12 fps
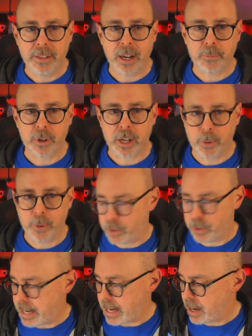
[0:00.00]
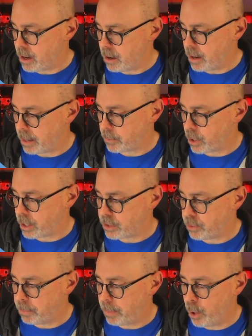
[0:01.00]
then I'm going to come over here and I'm going
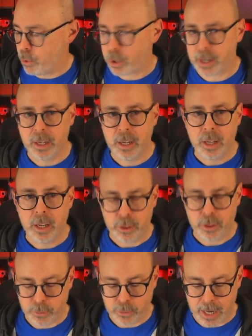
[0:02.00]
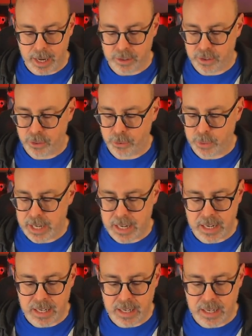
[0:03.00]
to poke at
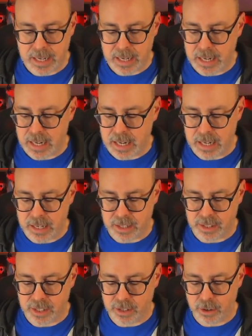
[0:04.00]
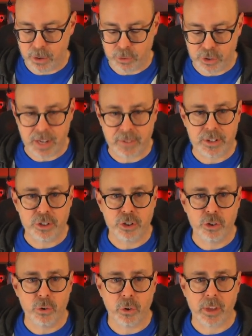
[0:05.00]

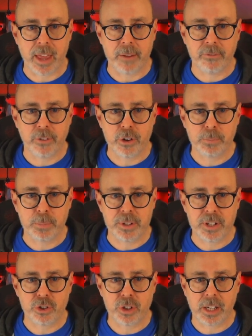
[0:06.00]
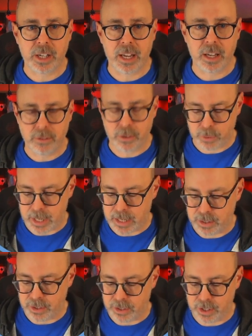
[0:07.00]
3072 or that first position again,
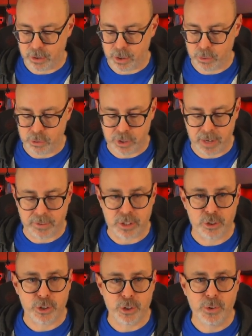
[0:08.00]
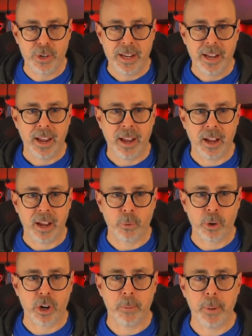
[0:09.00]
3072. Uh,
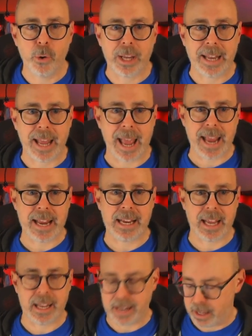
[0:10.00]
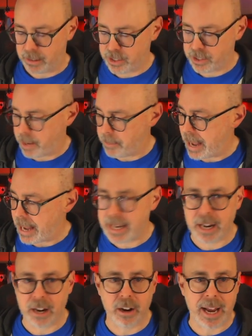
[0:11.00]
we're going to poke an A again. Now let's come back
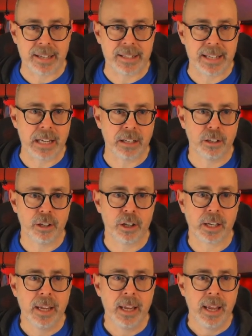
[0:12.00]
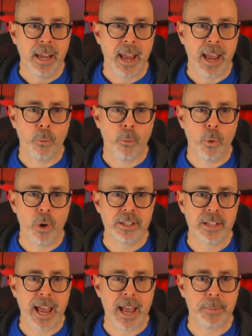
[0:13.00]
here and take a look at what's
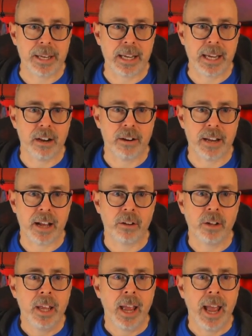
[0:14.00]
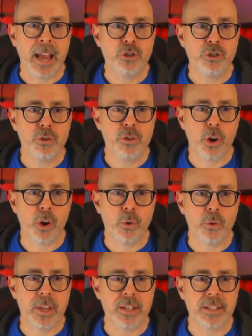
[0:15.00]
happening here. Now, as you
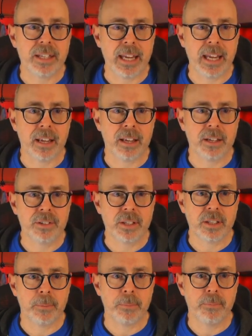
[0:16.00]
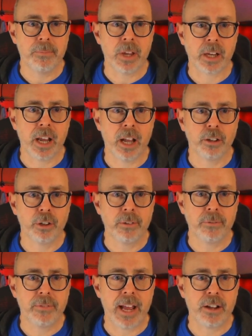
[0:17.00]
know, this is the, the color
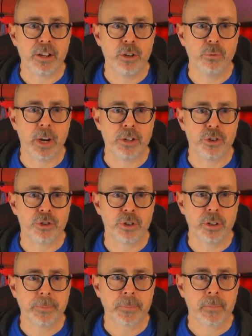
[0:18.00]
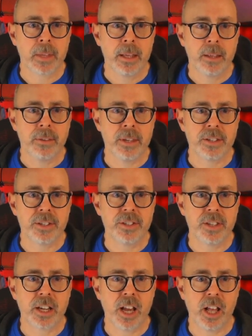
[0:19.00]
value register. This is
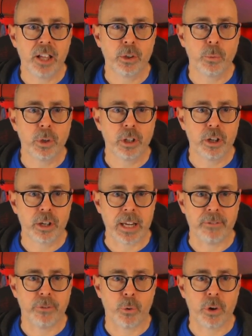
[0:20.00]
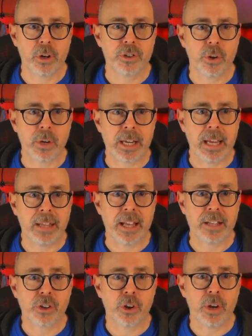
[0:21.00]
the color we're looking for. So again,
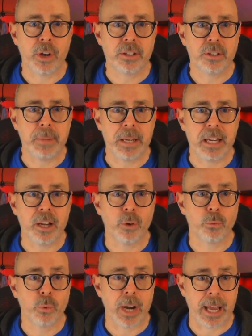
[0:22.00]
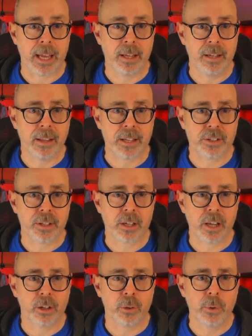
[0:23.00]
that's going to be red. That's the
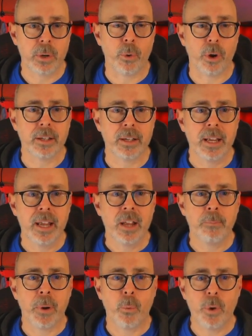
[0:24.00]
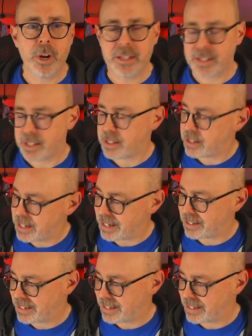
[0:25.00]
color we want. But what is the six